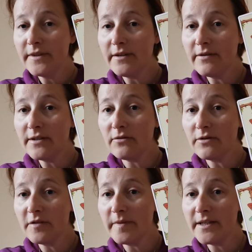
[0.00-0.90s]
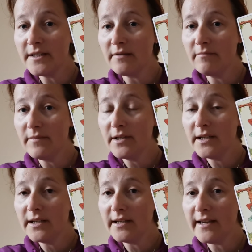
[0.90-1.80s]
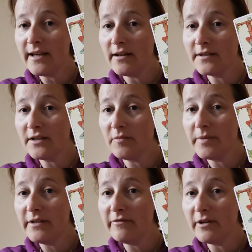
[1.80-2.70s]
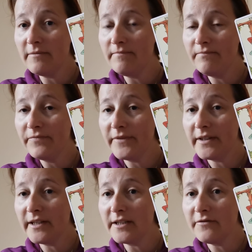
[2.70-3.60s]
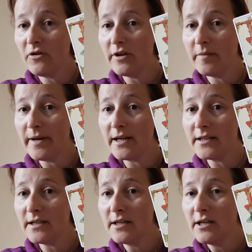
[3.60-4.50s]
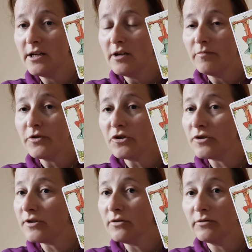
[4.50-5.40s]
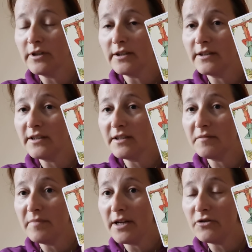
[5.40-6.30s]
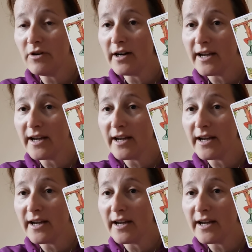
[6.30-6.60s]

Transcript: there is going to be some chaos and upheaval and things falling apart. But just know that this is major